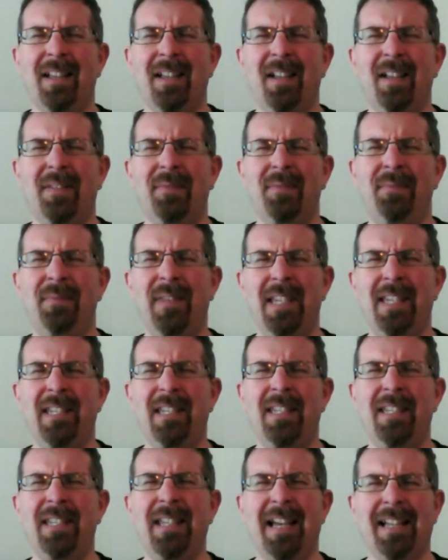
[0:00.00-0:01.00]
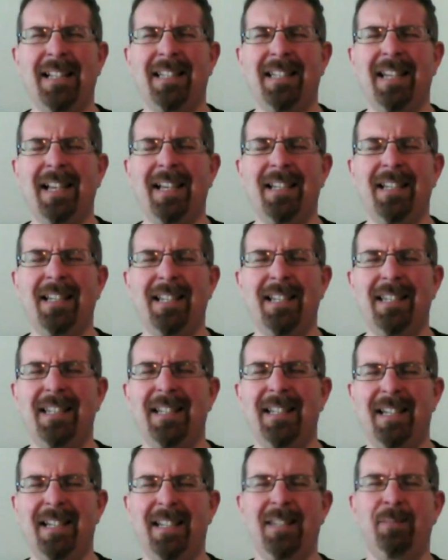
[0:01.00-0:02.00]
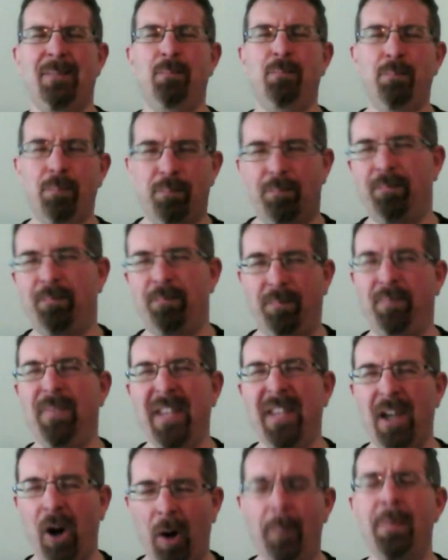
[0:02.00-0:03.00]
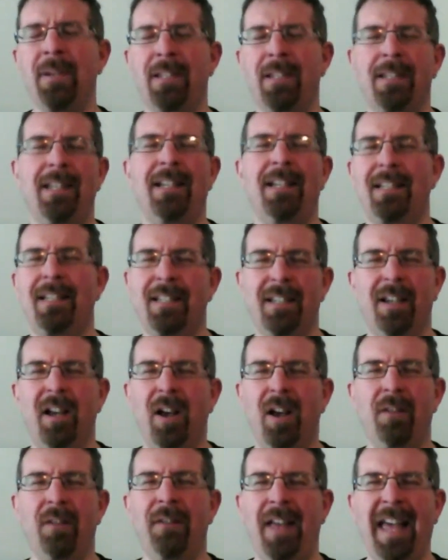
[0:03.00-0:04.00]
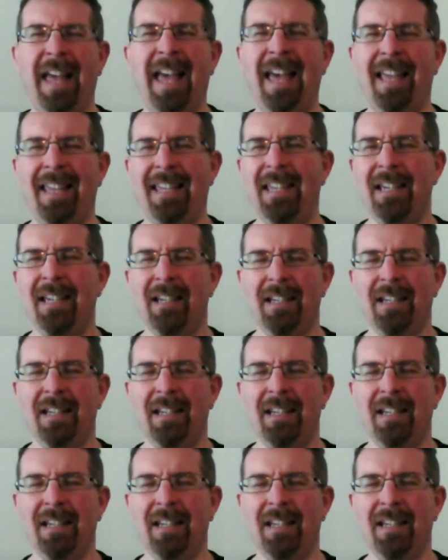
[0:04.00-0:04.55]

the antagonist is the opposite of A.